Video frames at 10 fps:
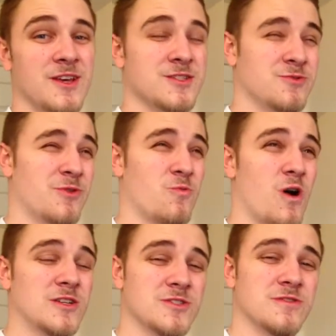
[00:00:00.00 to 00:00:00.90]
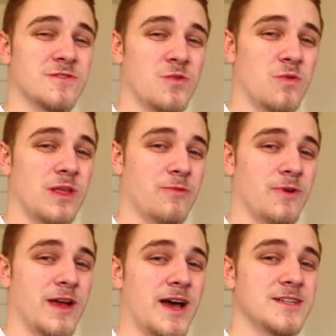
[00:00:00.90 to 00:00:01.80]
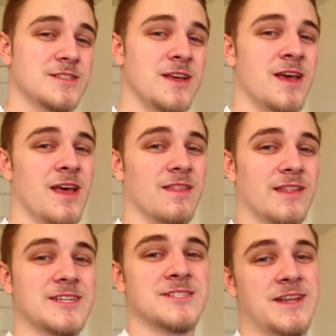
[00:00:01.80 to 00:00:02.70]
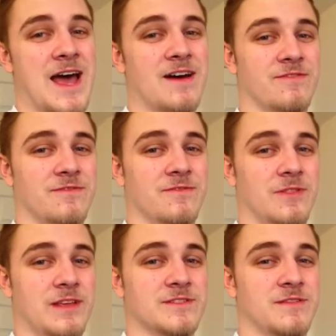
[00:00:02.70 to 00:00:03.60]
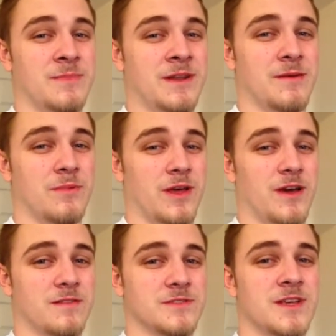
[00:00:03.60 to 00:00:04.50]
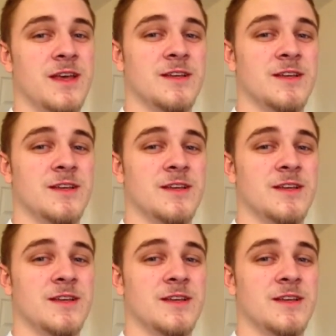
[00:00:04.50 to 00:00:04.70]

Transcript: So, on a roster of 23 guys, less than half of the Leafs have been in the playoffs.